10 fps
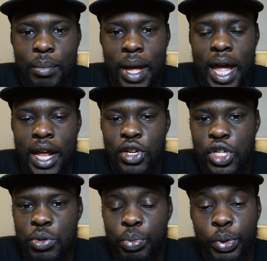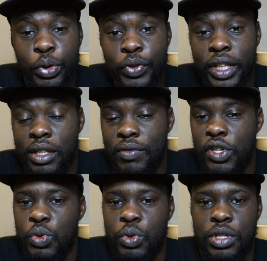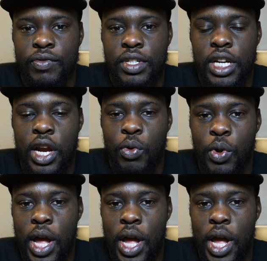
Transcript: and just improving the visuals of the channel,